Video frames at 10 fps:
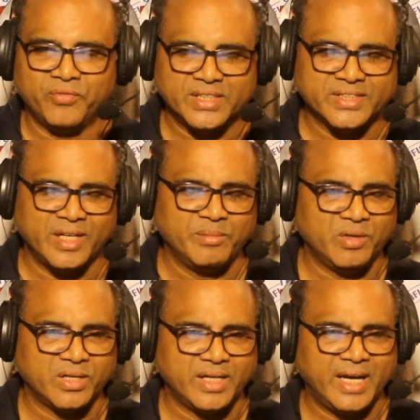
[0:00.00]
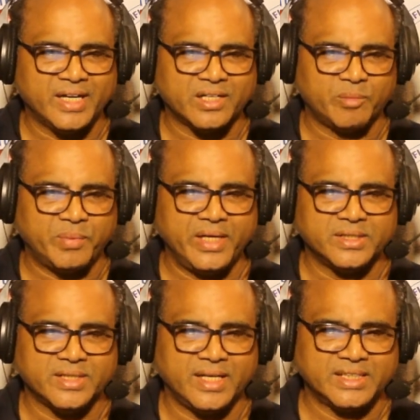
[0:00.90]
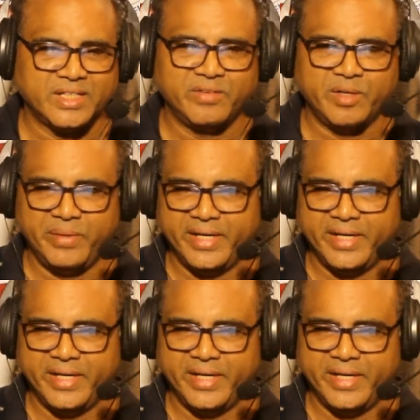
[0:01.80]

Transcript: first time our director Pranit sir has given